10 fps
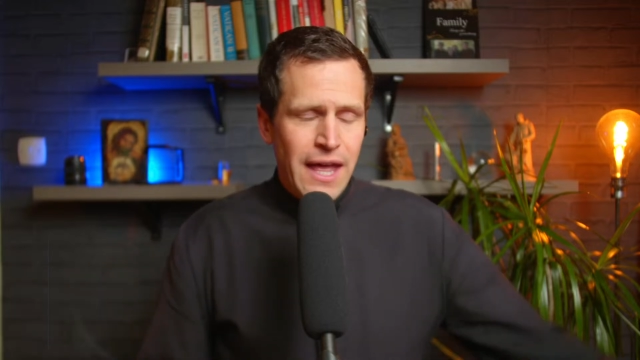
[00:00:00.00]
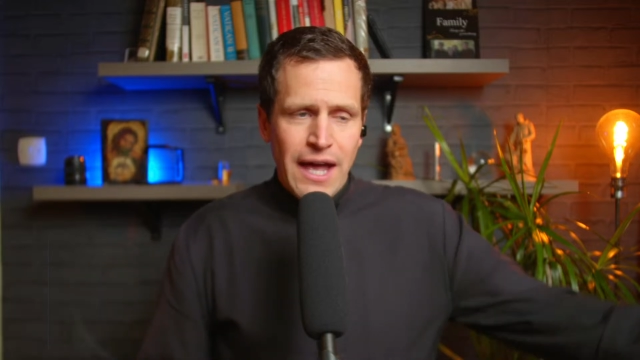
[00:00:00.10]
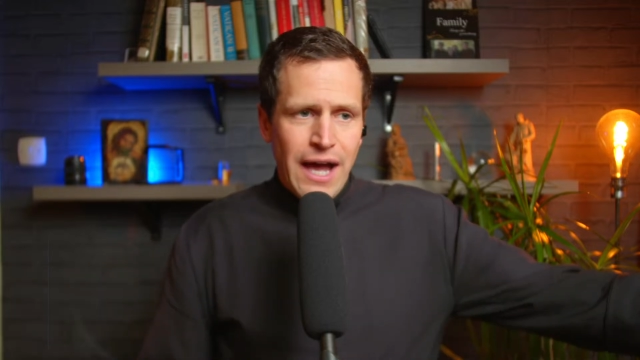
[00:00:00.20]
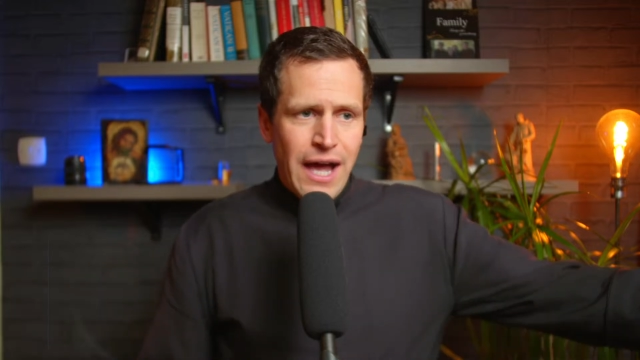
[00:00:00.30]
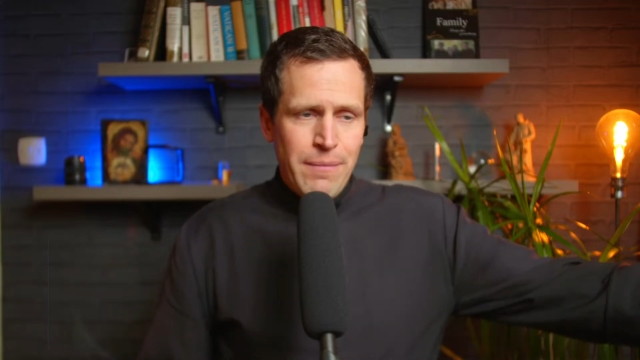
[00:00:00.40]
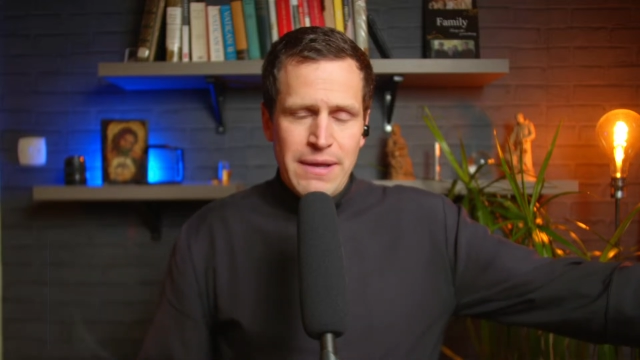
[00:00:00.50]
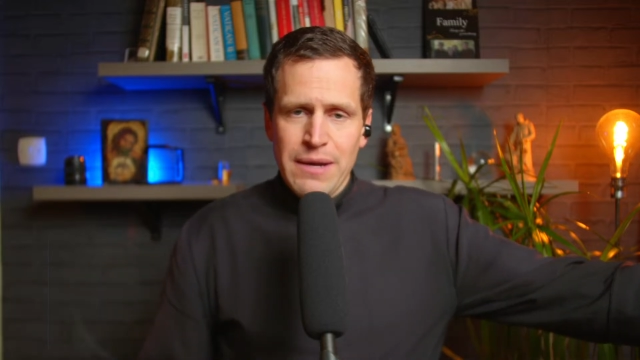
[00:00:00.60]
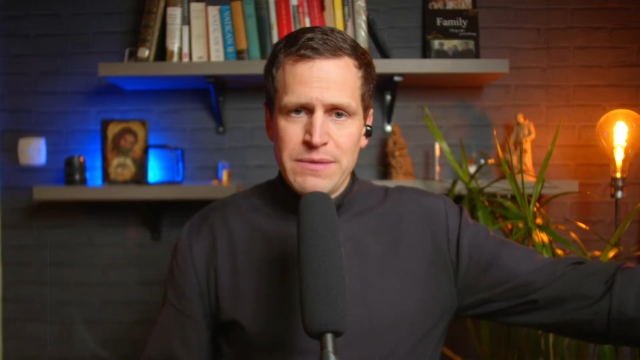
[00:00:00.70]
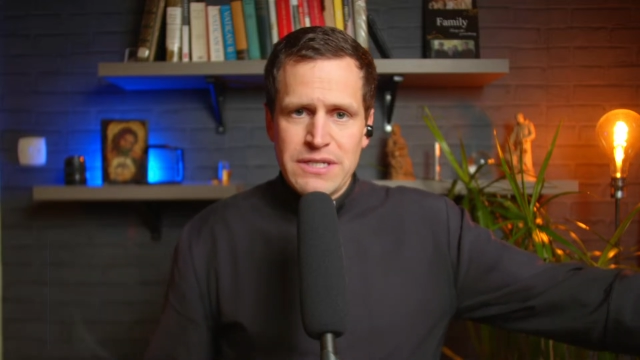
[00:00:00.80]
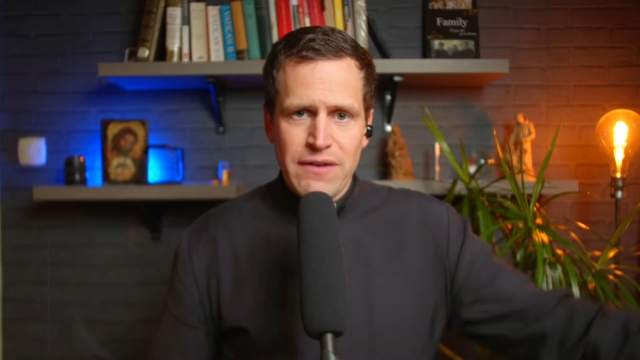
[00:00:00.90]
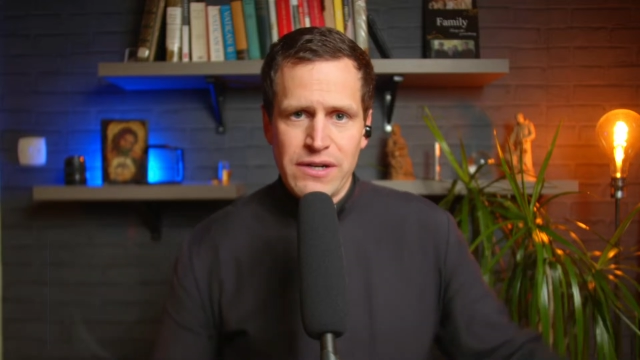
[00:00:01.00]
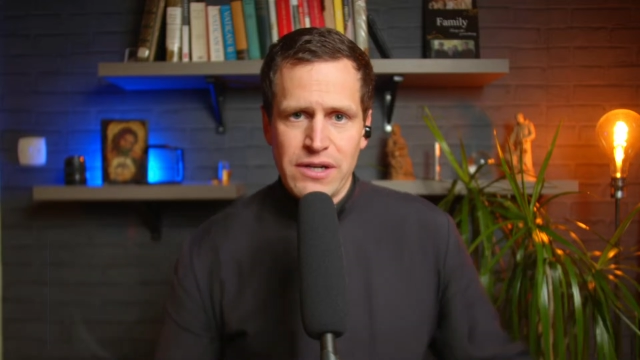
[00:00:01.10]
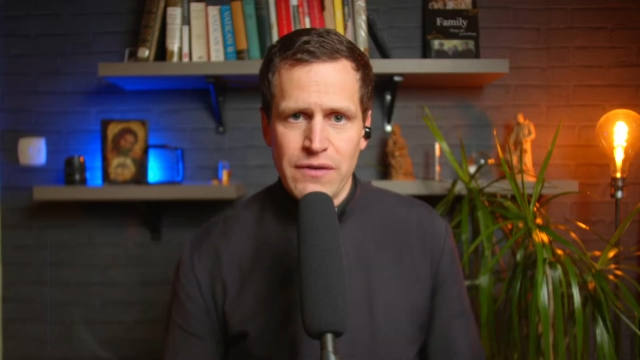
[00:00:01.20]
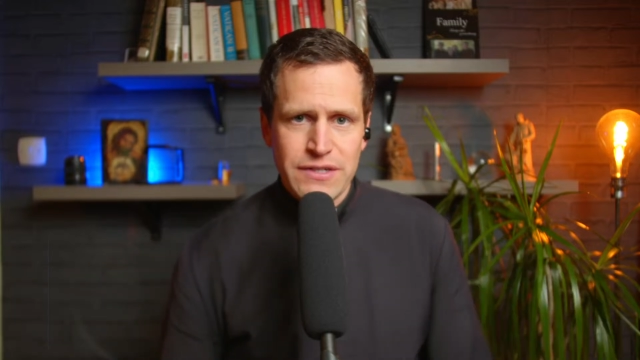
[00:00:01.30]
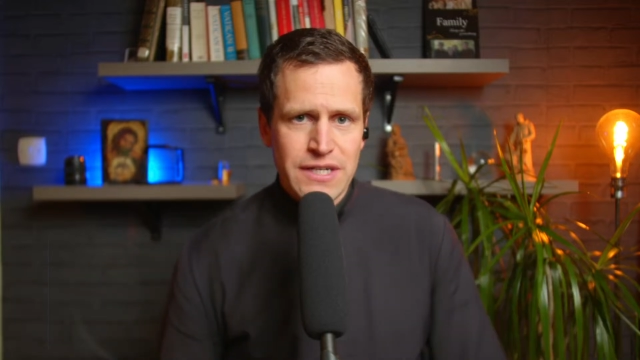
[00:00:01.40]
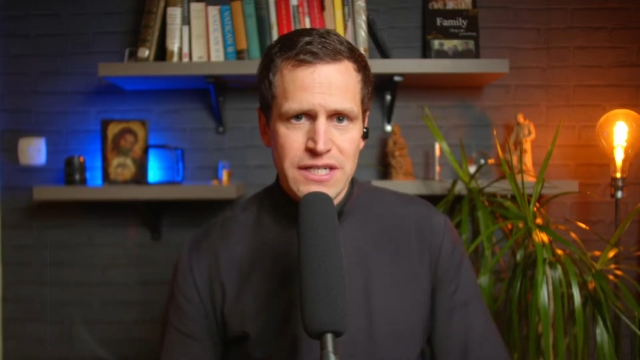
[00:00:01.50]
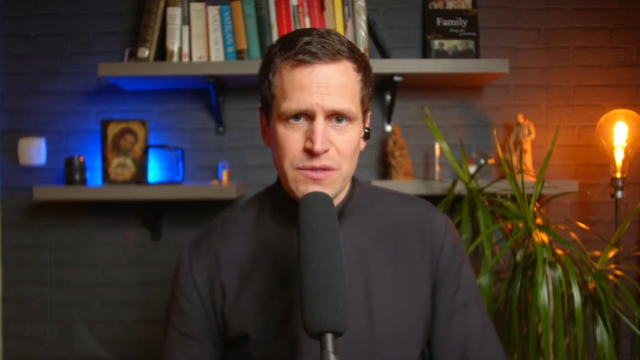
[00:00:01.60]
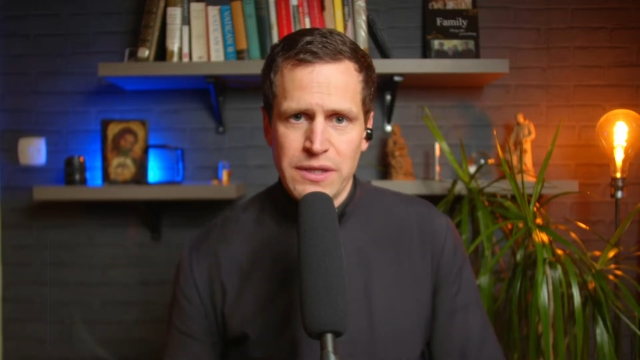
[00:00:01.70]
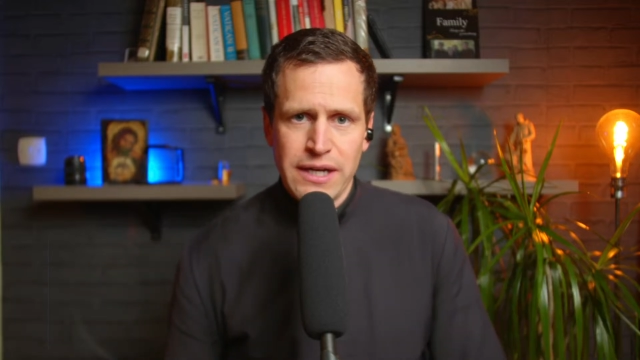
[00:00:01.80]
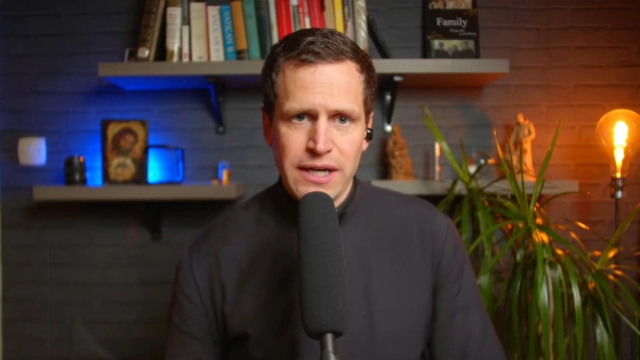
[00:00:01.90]
I mean, I'm just having a conversation
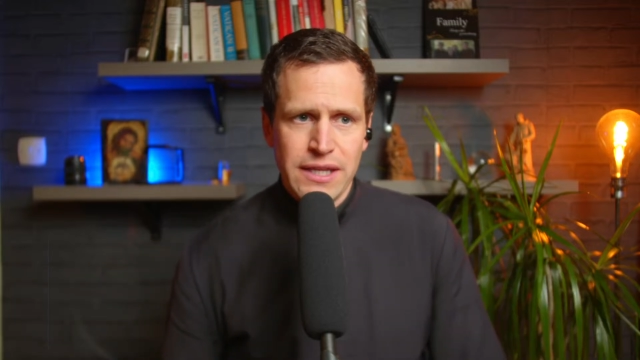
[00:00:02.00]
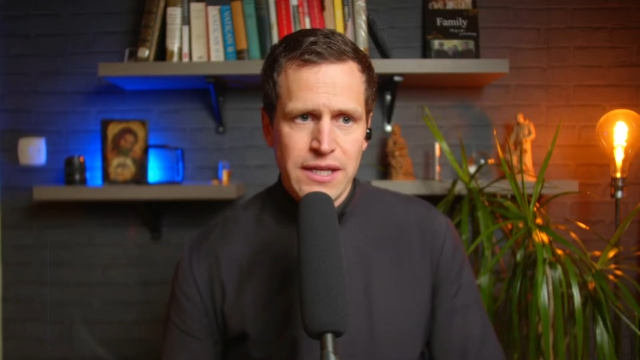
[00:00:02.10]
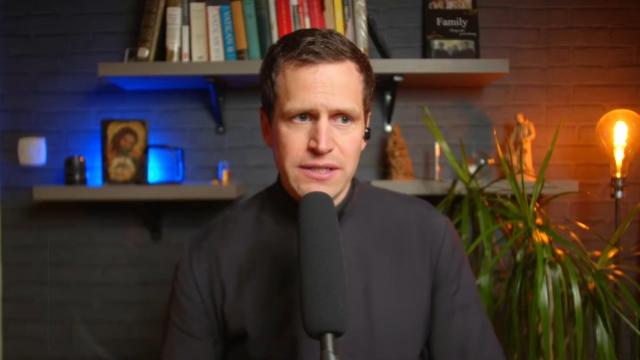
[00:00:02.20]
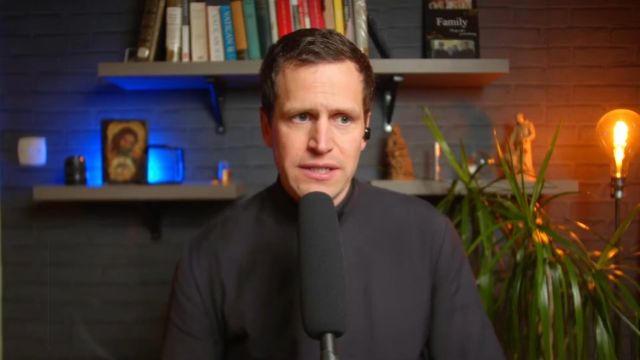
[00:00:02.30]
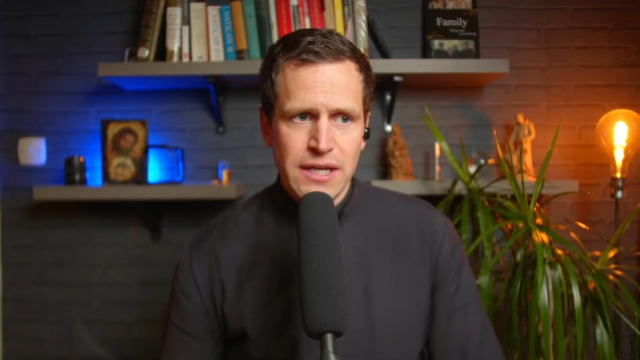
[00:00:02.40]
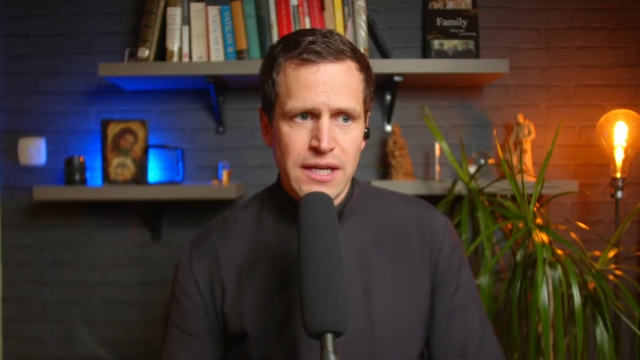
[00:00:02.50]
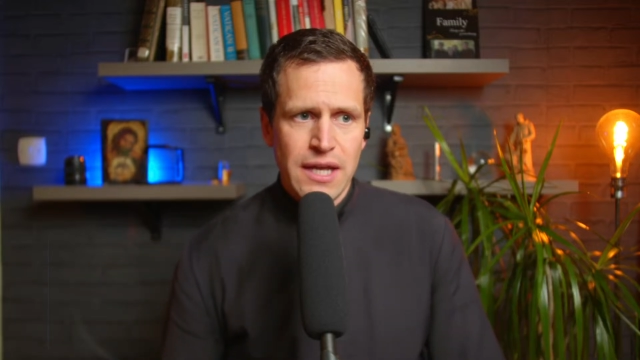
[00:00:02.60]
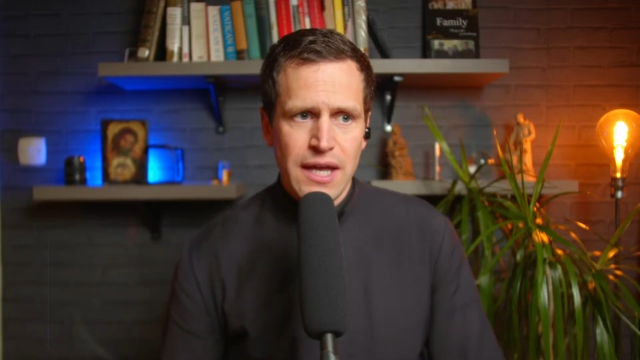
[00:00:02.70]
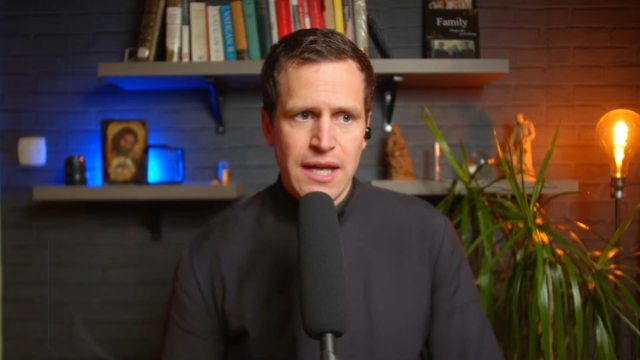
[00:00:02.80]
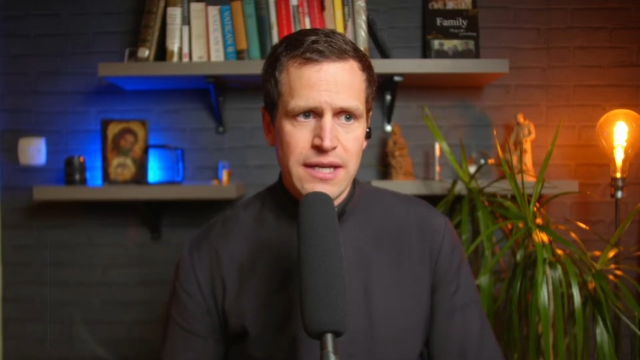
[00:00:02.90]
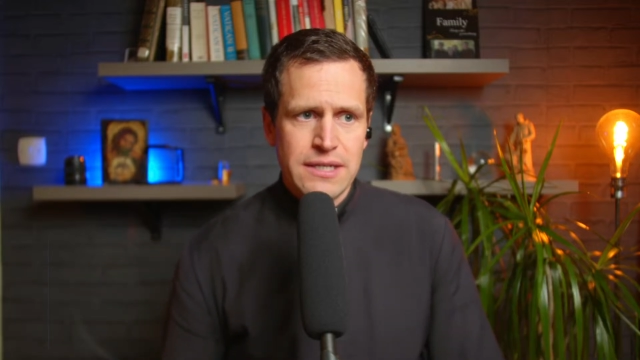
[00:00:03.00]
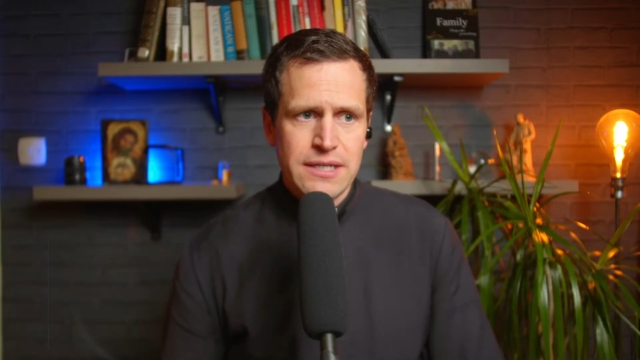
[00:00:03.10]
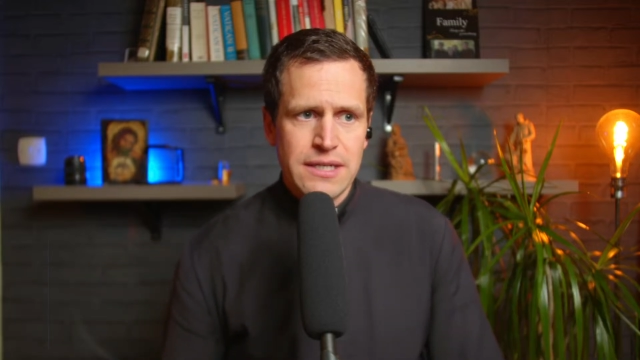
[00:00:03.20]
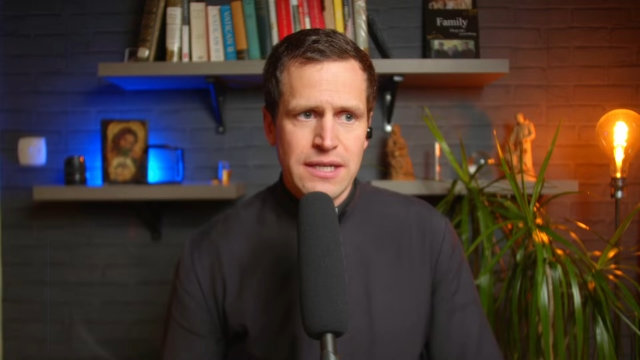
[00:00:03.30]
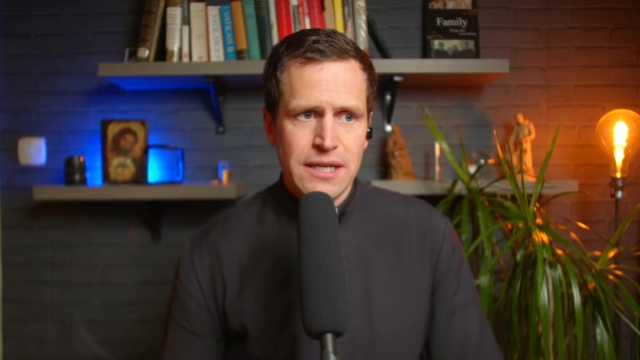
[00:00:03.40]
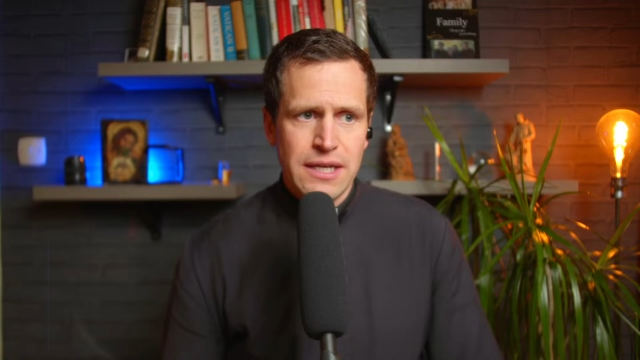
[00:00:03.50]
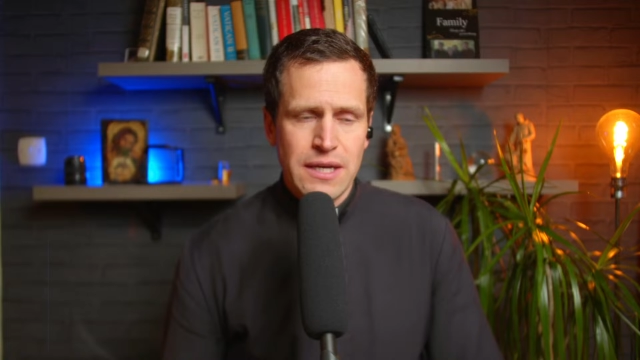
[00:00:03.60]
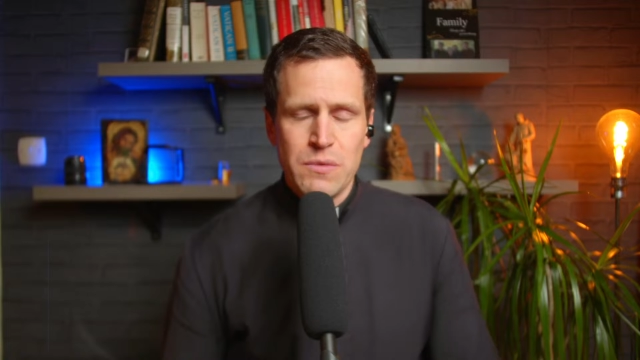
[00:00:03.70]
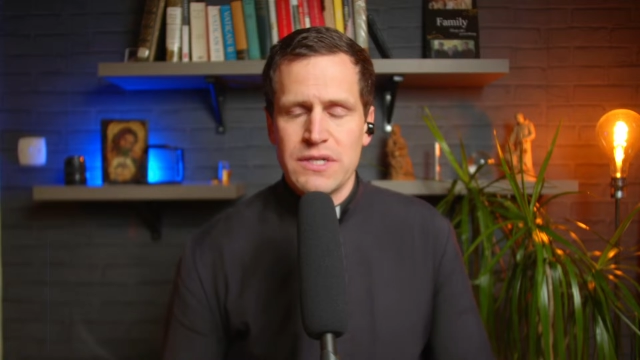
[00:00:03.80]
with a guy the other day, and he